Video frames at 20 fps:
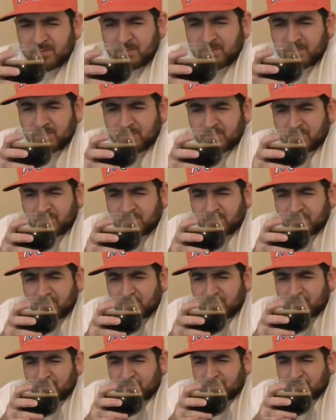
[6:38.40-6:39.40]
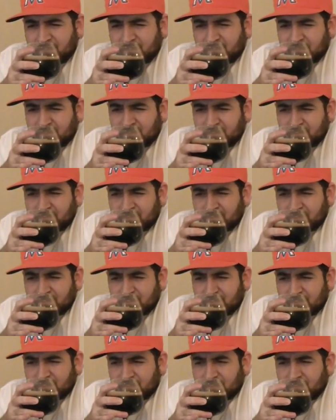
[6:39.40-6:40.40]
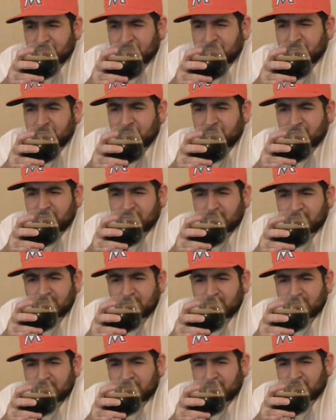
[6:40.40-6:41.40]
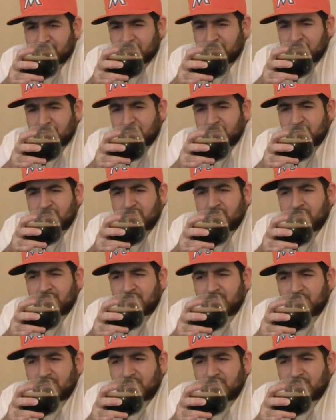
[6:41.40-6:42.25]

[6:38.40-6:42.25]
No one is speaking in this clip.